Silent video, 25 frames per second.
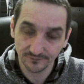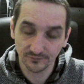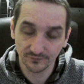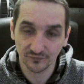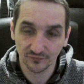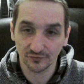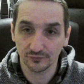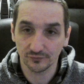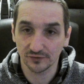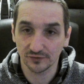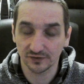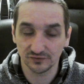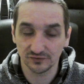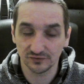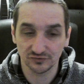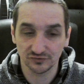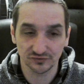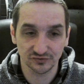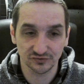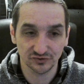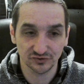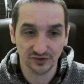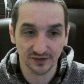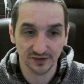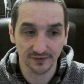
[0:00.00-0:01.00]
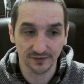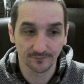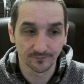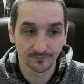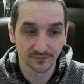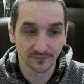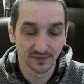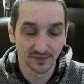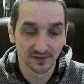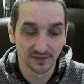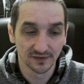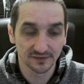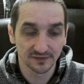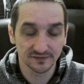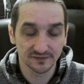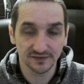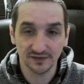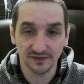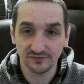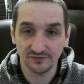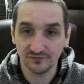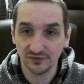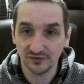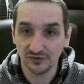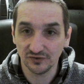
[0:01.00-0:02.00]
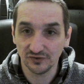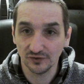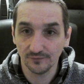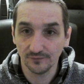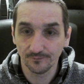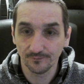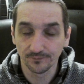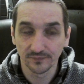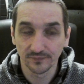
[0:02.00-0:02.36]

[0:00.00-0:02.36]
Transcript: so you can just check that video,